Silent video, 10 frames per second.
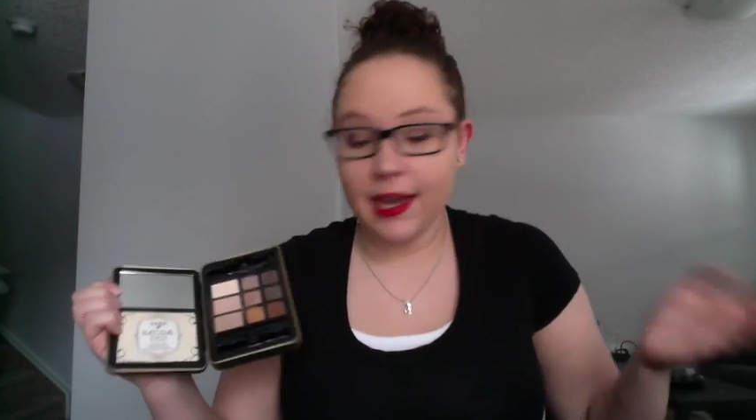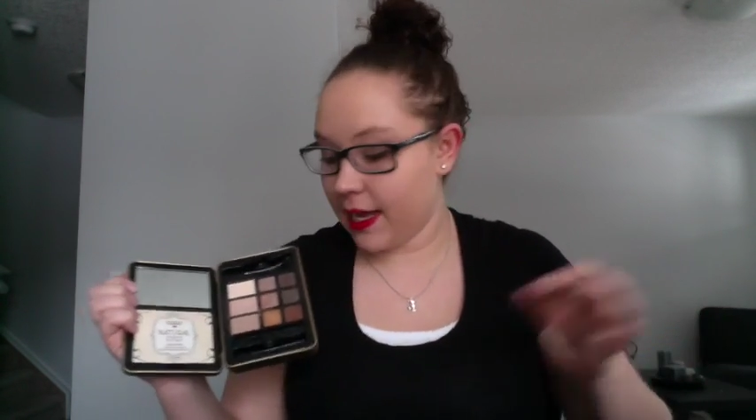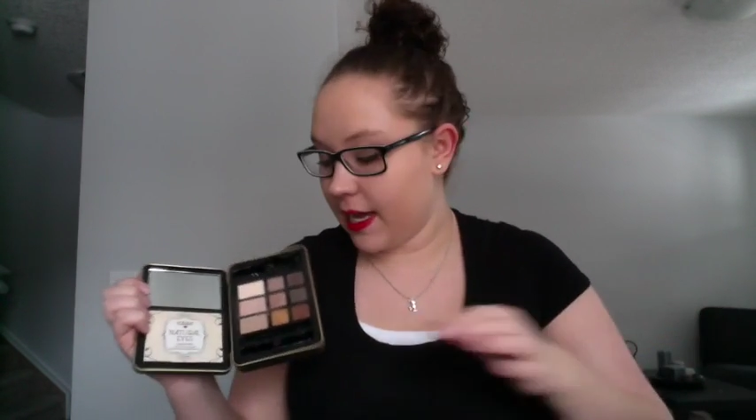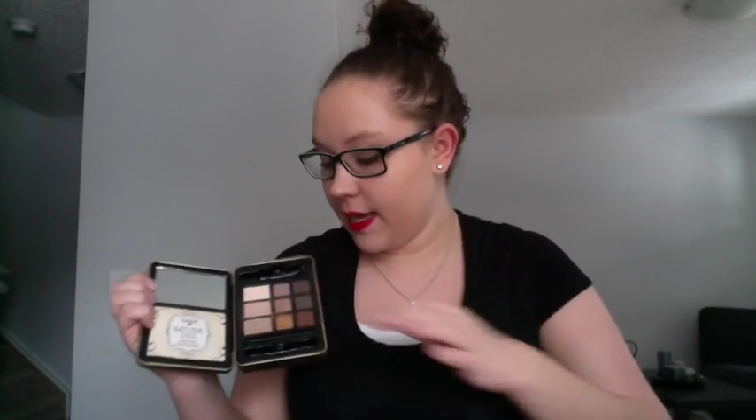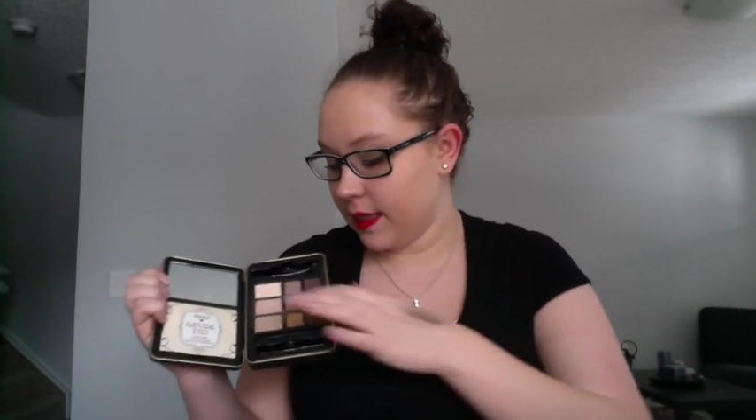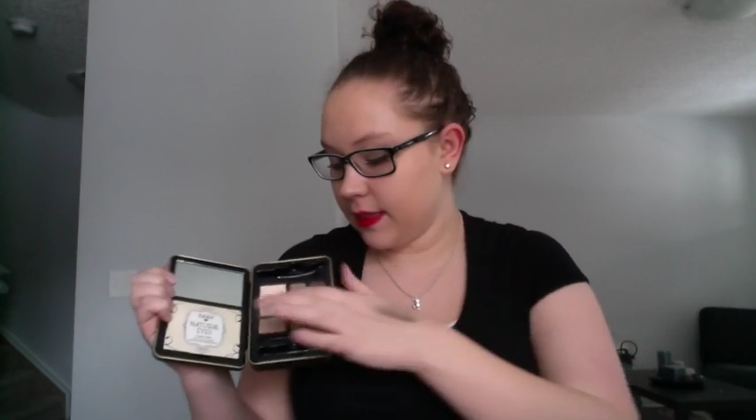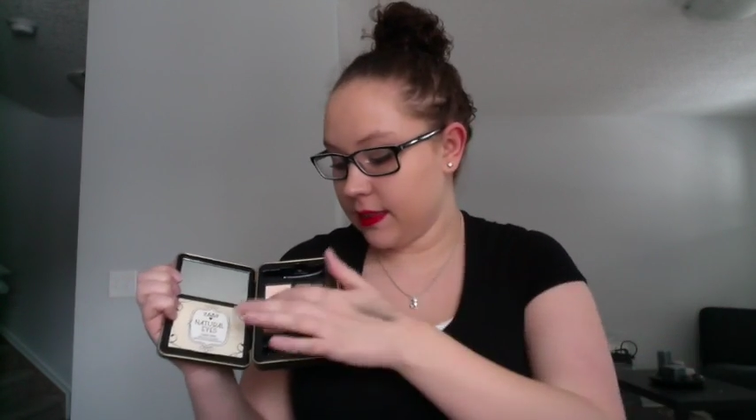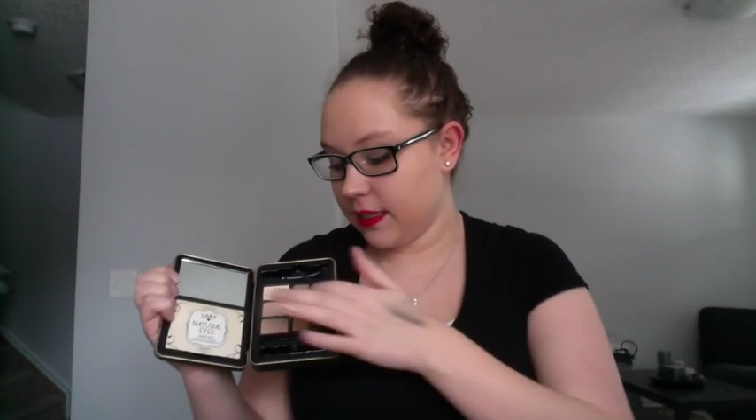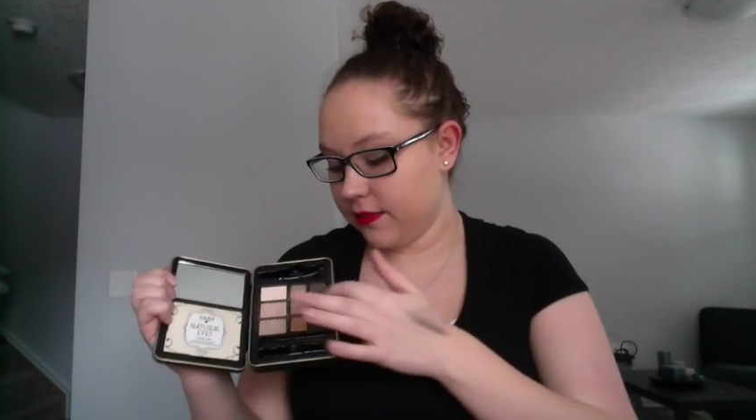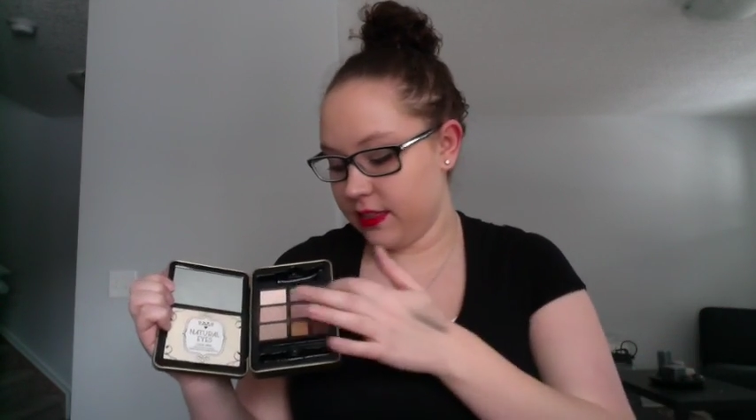I
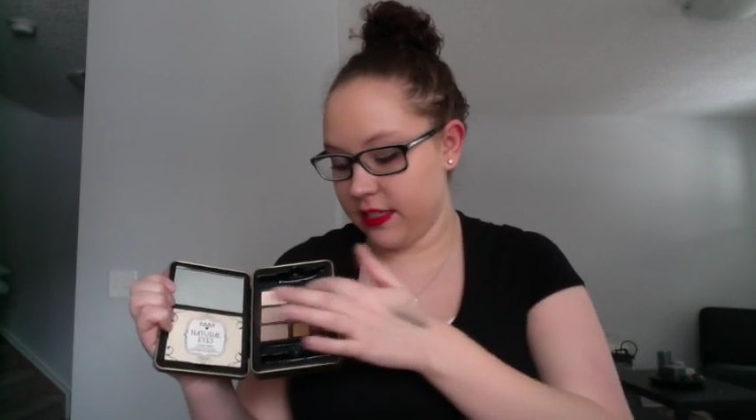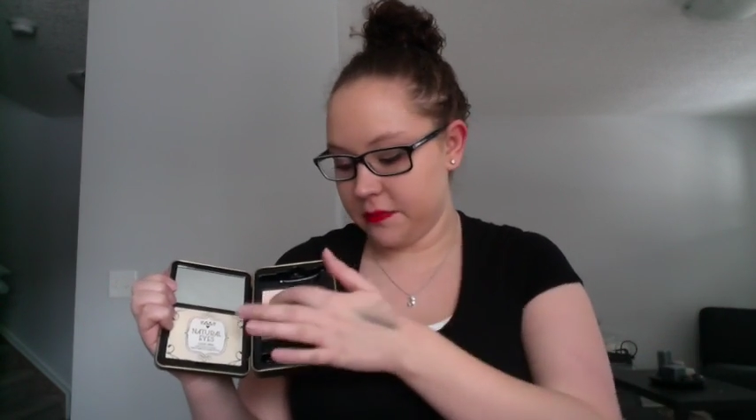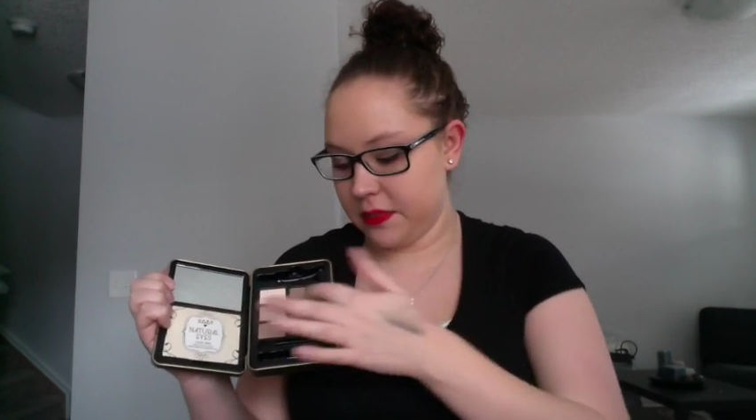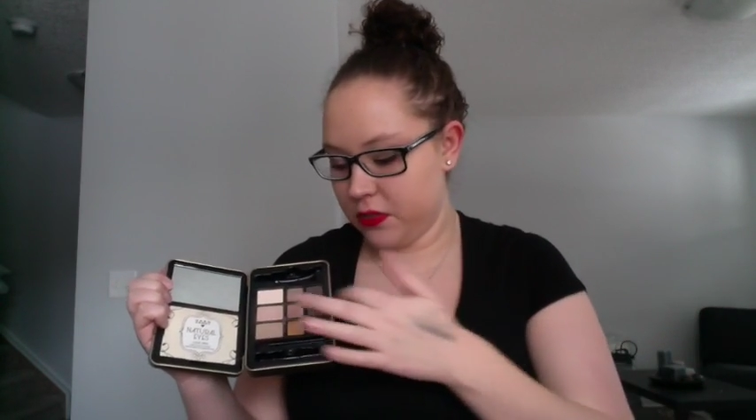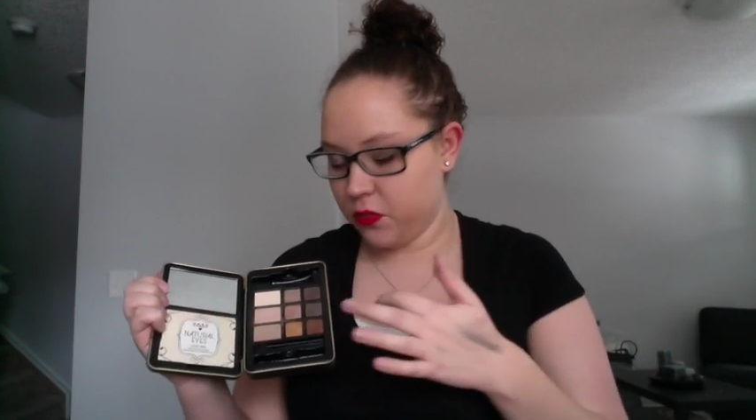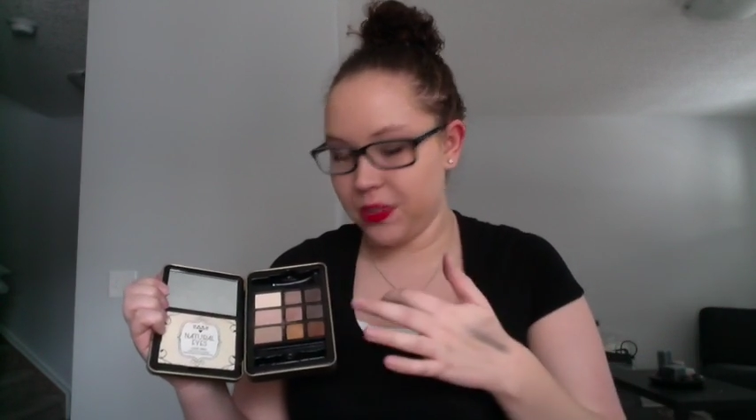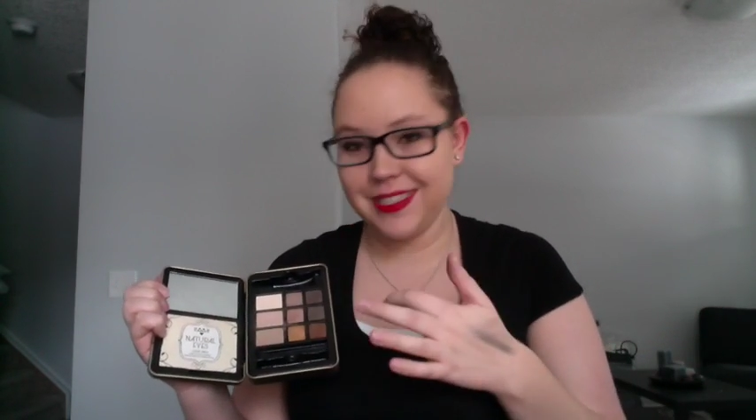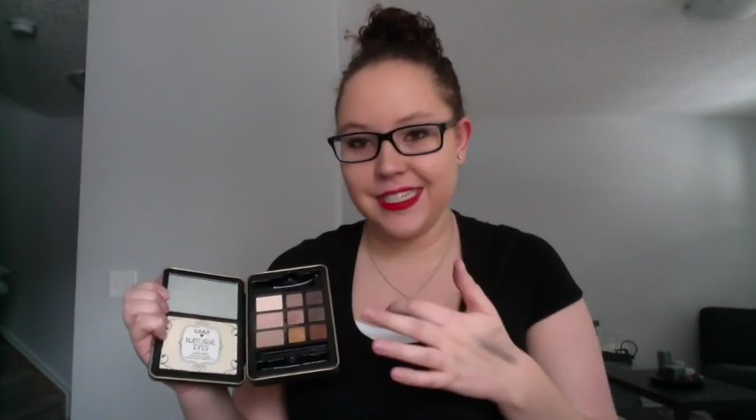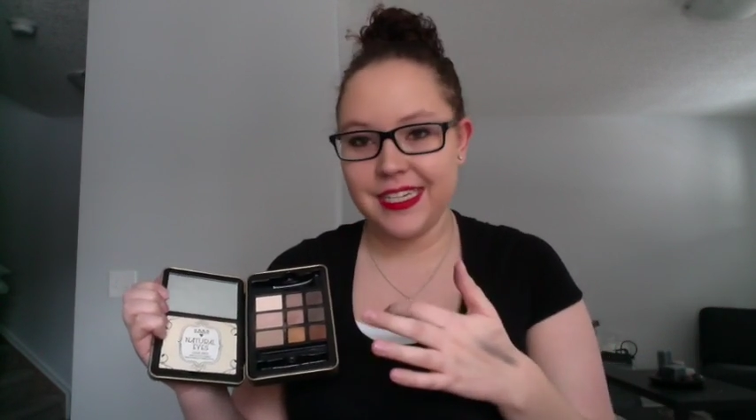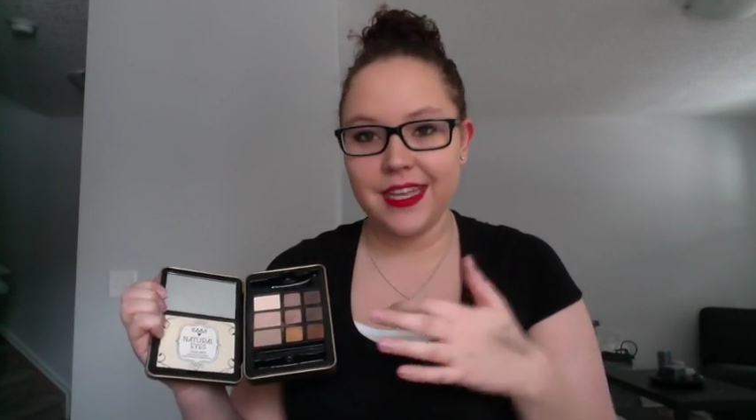love these middle
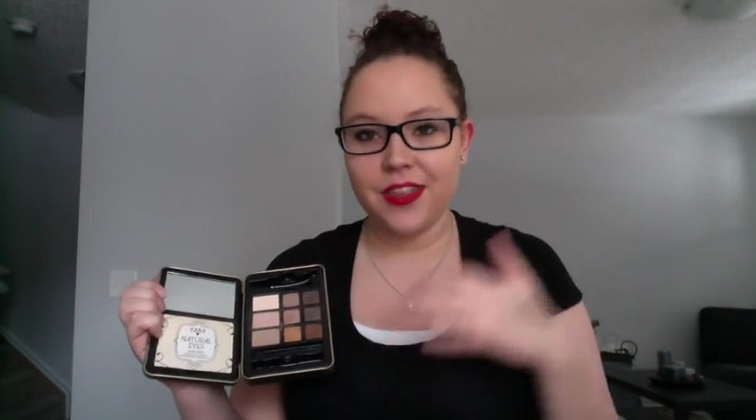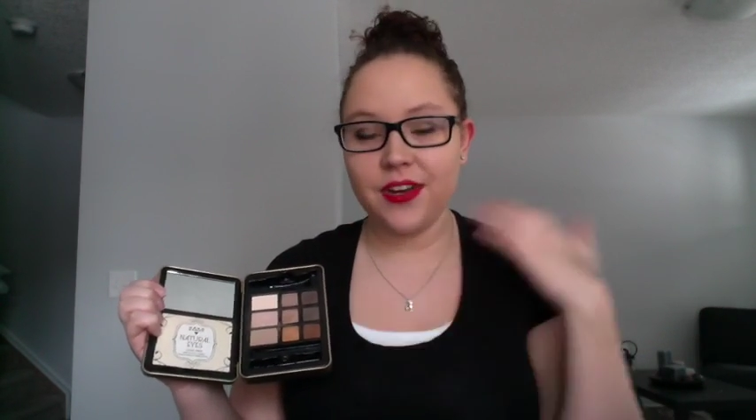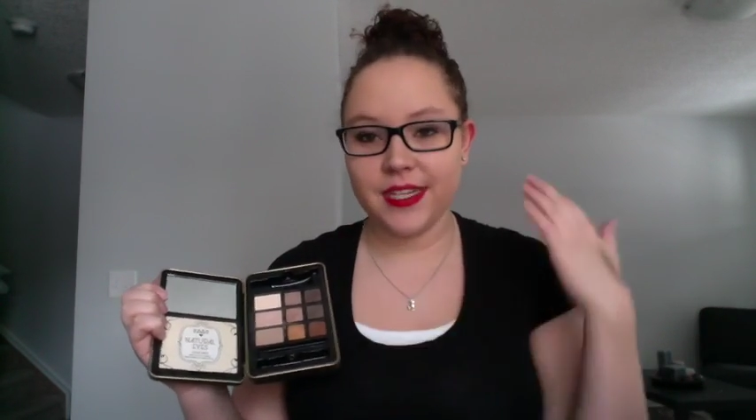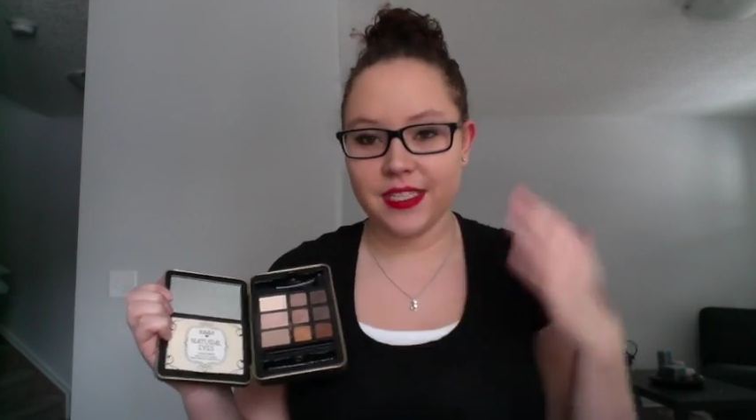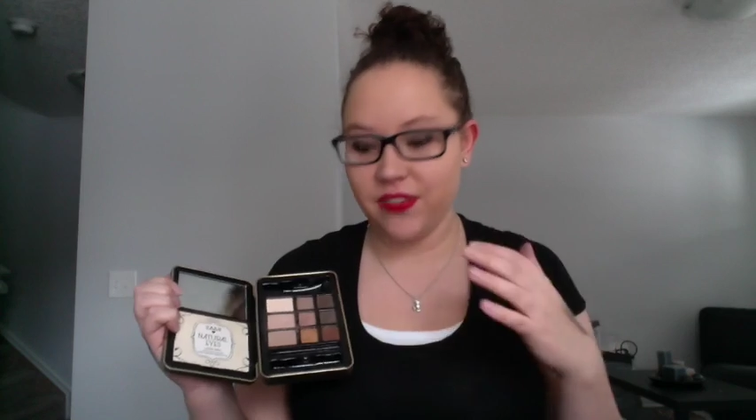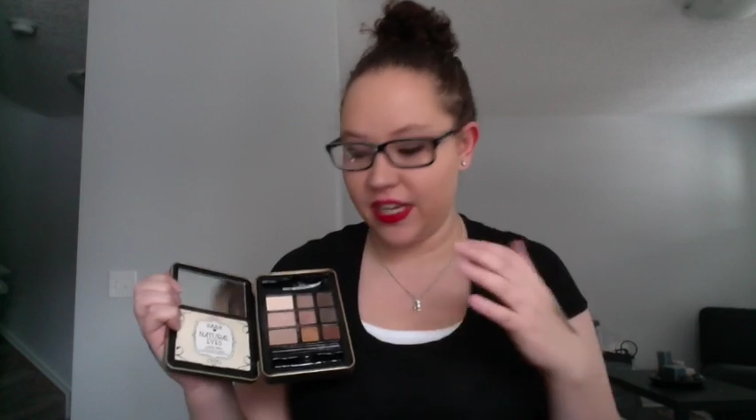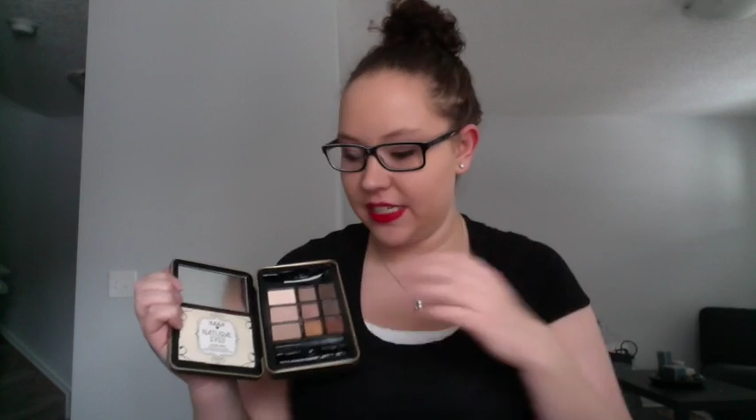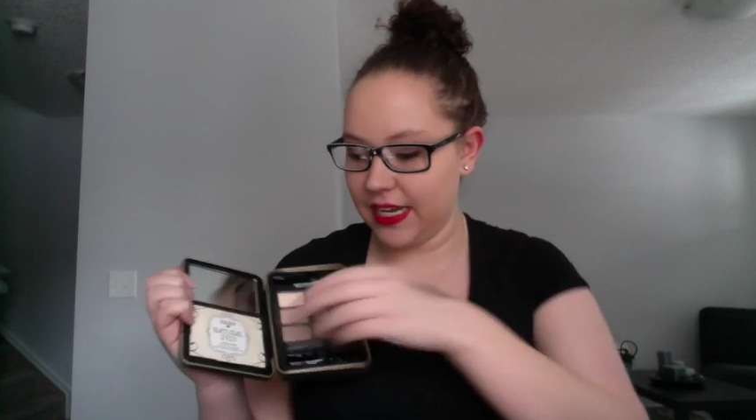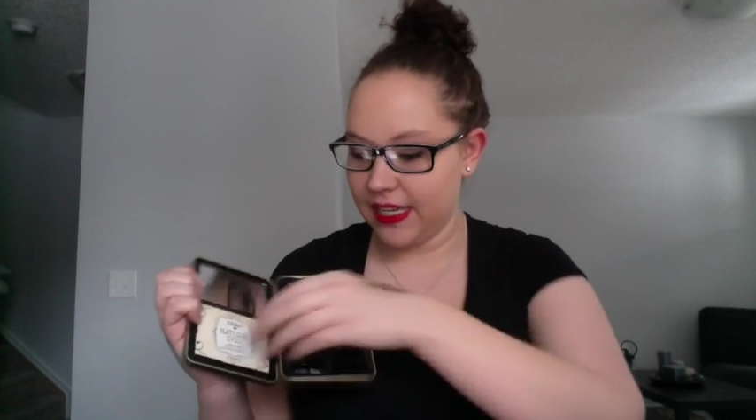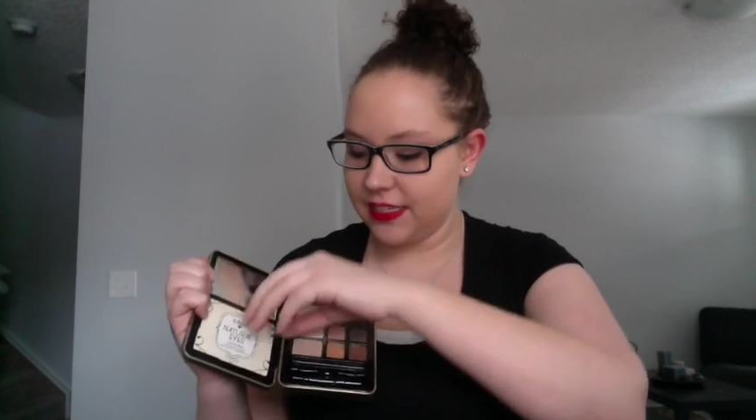ones together. It is
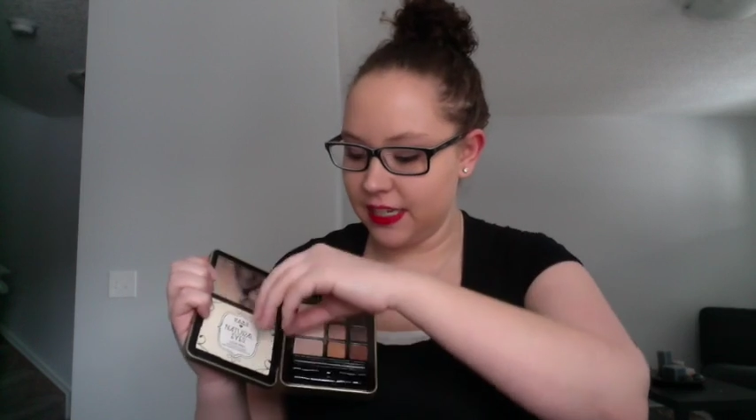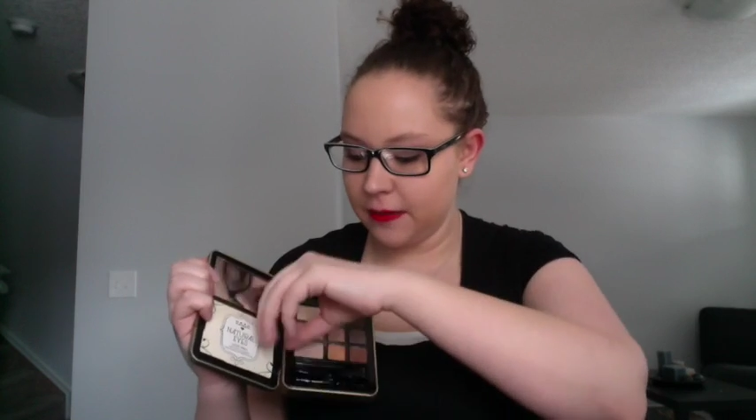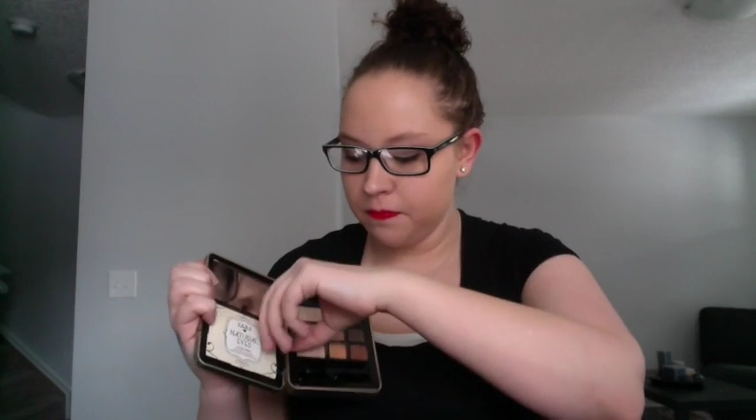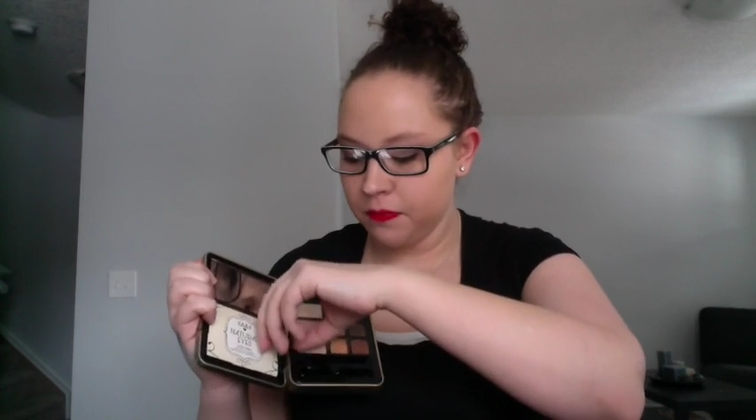fantastic.